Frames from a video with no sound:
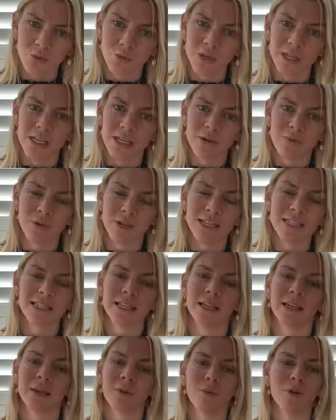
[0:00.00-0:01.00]
We're, we're
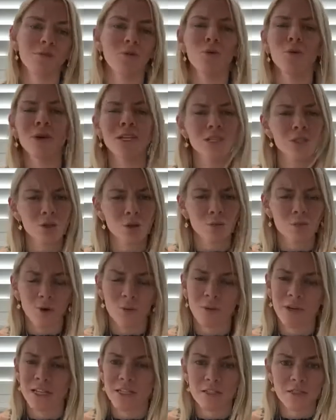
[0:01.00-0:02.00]
selling, we've always sold
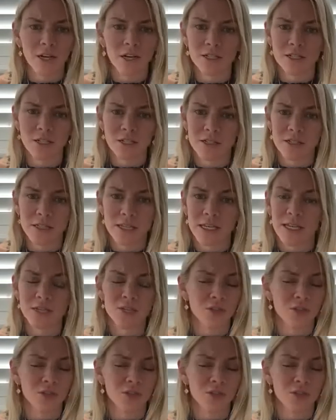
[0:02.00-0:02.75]
property sight unseen,